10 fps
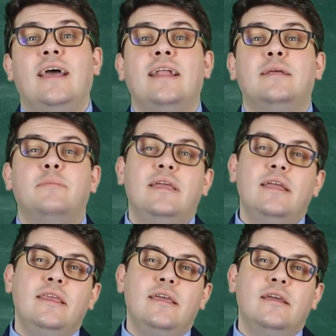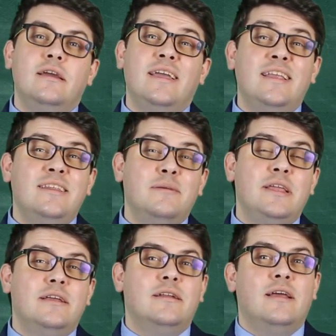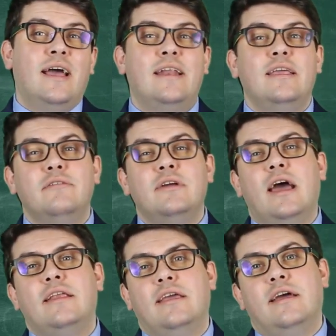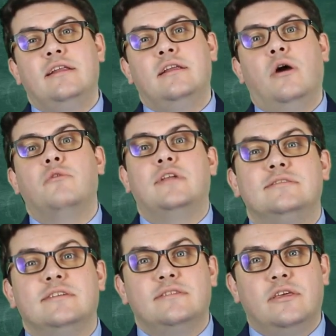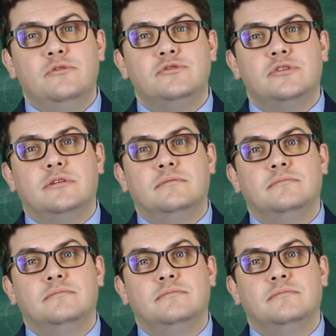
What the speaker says: at the beginning, in the middle, and even at the end of execution.